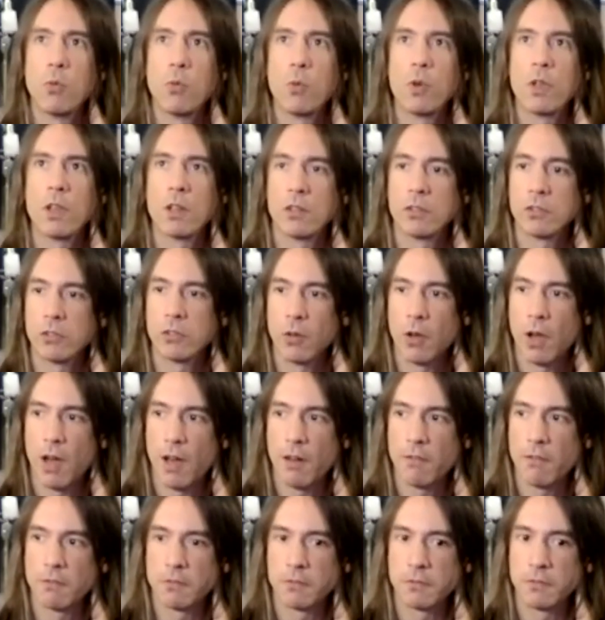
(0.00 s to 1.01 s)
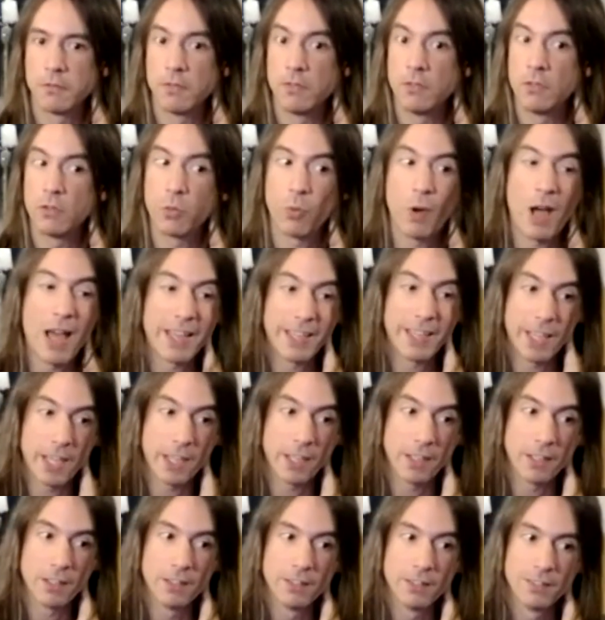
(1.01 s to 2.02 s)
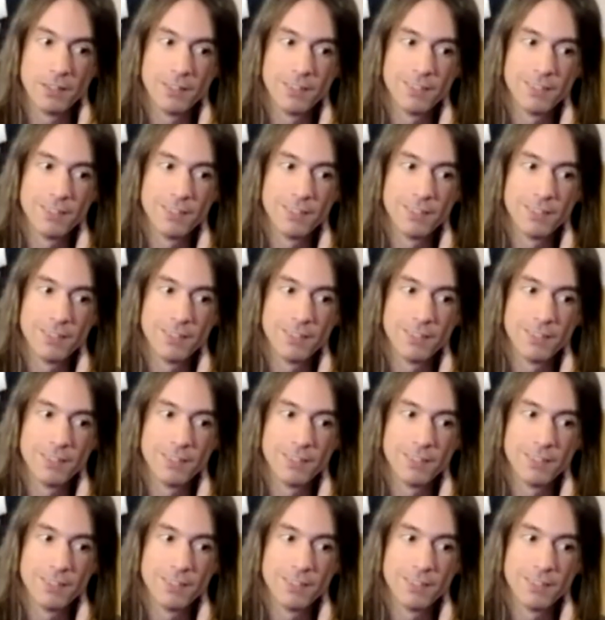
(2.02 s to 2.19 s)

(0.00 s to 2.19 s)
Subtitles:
we also have twanging,